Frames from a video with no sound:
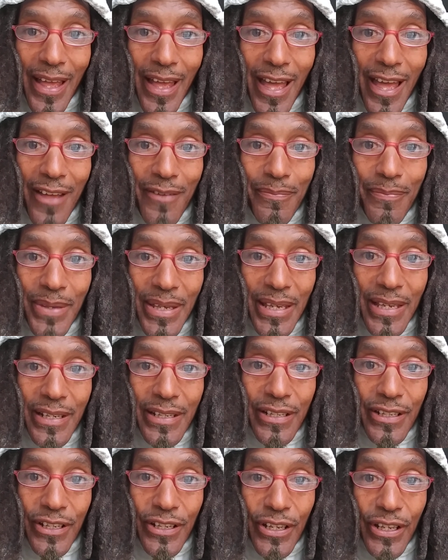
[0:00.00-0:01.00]
have
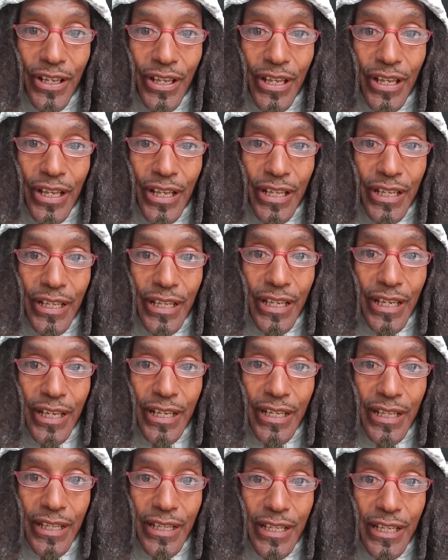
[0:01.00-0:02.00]
been
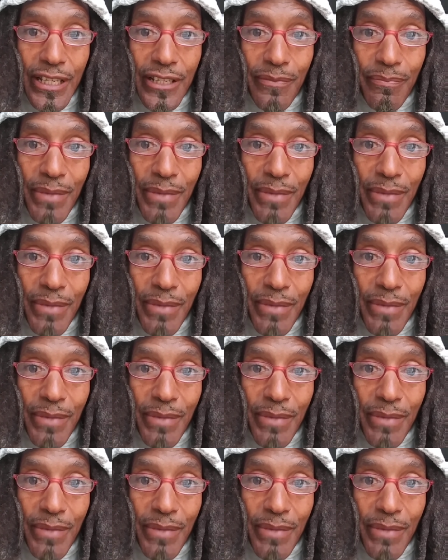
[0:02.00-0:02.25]
getting these